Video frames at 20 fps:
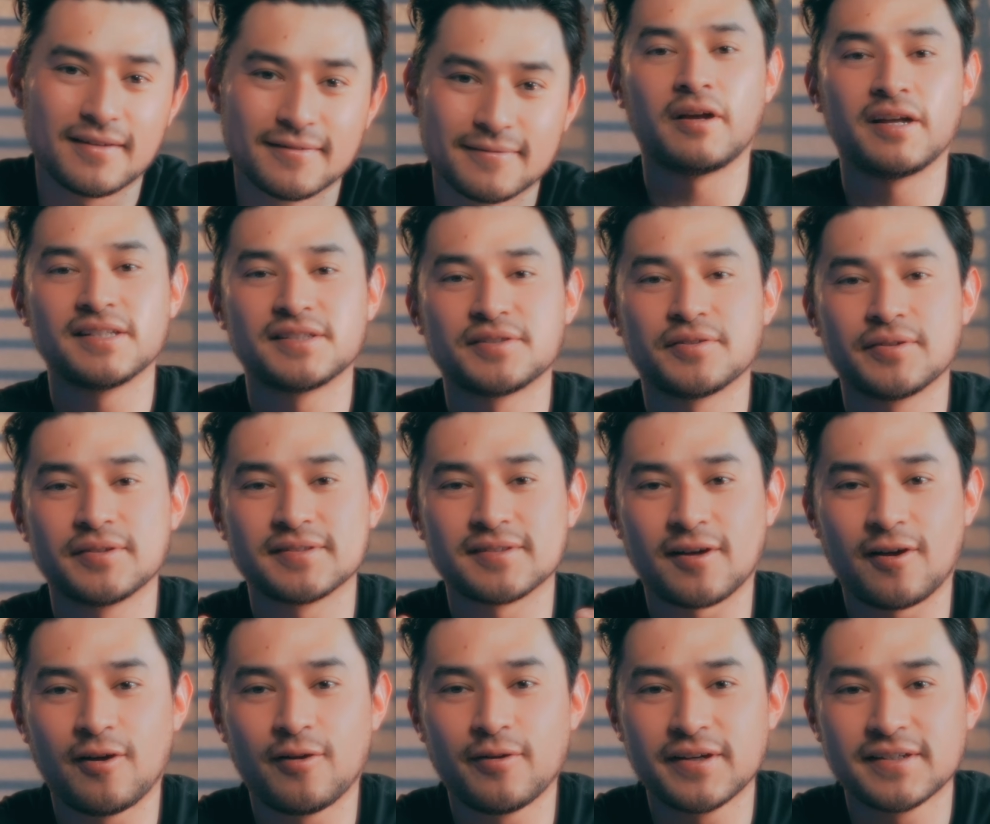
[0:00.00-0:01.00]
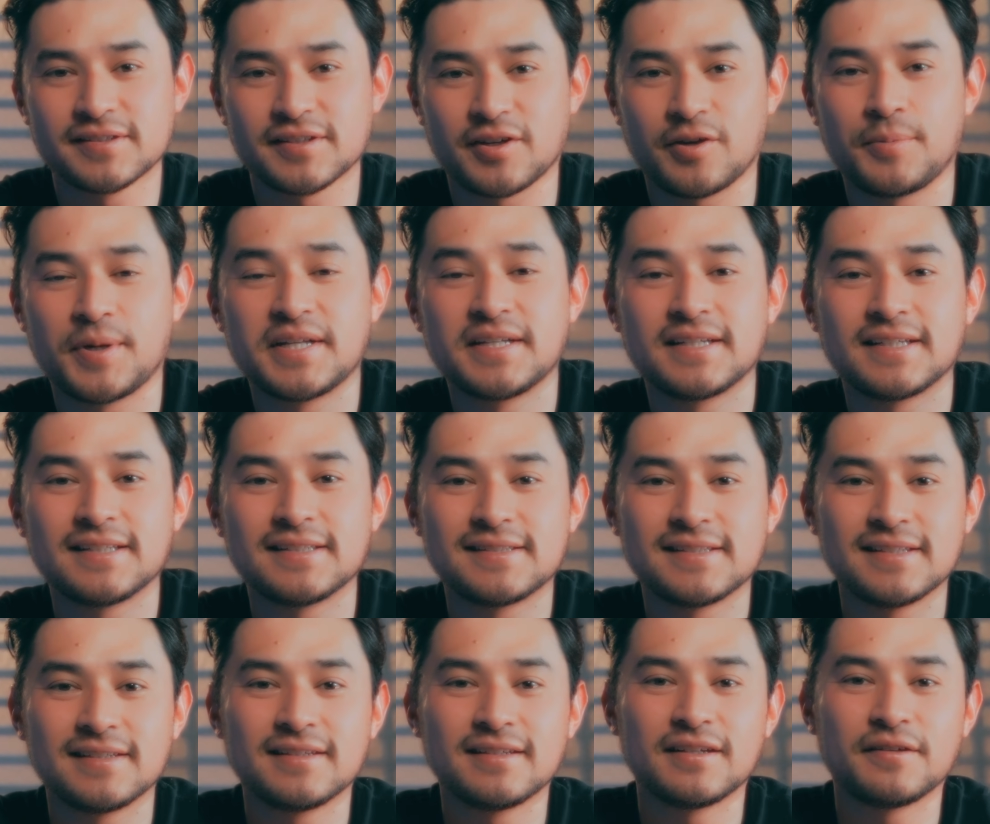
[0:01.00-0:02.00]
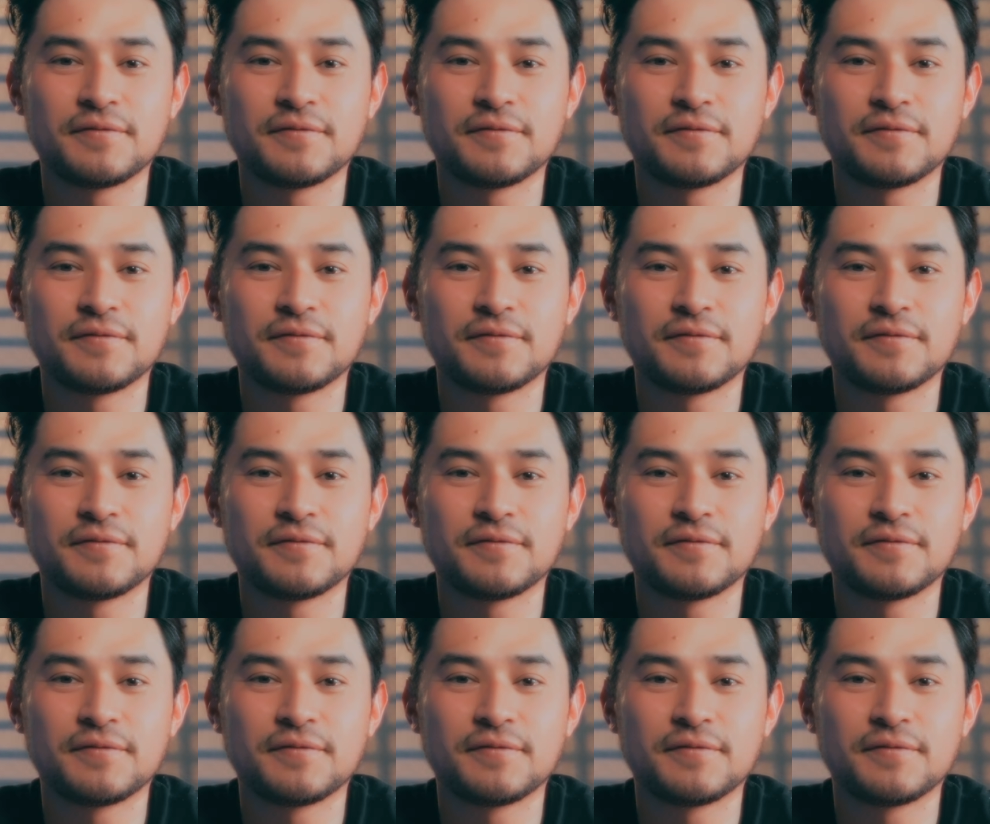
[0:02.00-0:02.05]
All right, so as always, I go by NickyT.